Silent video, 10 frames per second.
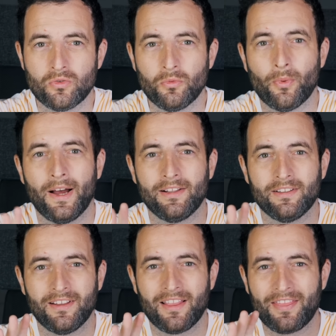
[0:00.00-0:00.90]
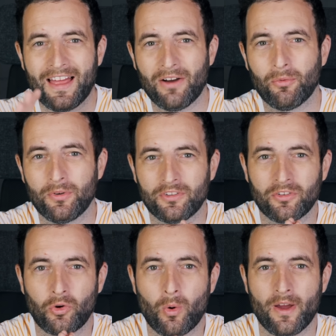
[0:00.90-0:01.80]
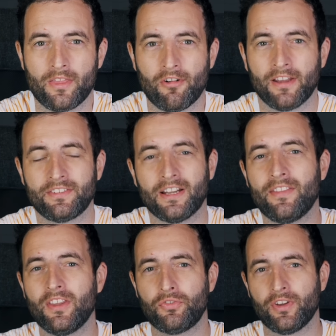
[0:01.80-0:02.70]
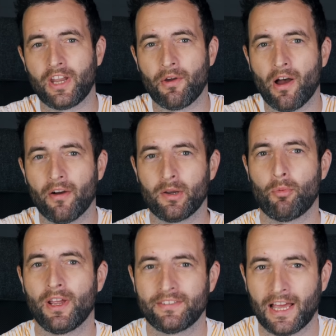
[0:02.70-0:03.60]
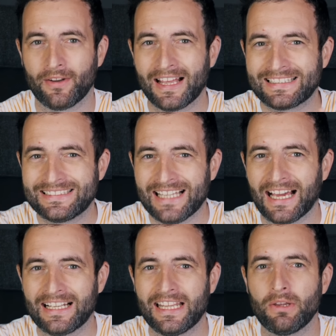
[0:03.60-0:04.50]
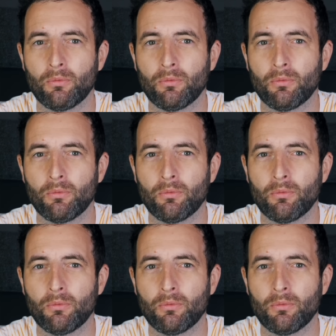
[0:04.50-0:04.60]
Well, that was quite the race, and in this video I'm going to break down exactly